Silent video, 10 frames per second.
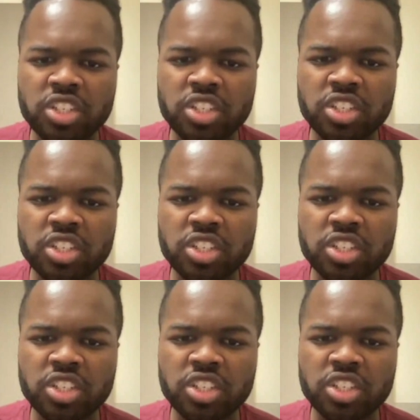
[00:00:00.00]
12
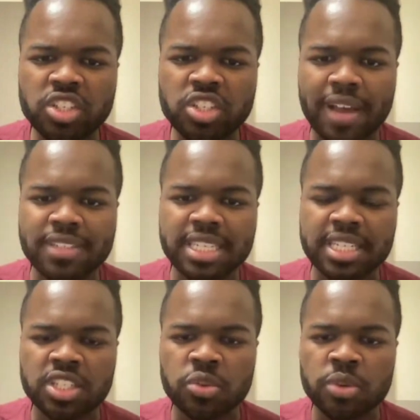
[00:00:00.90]
goals, 35
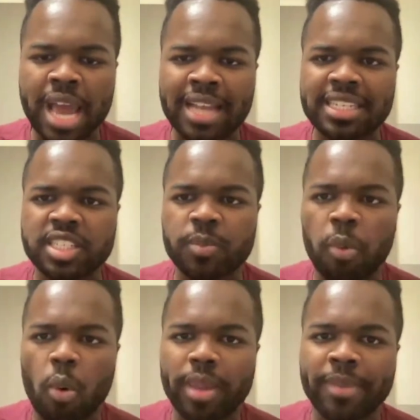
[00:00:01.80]
assists to not
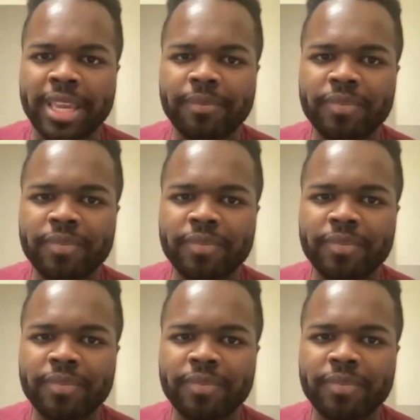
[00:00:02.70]
disappoint me.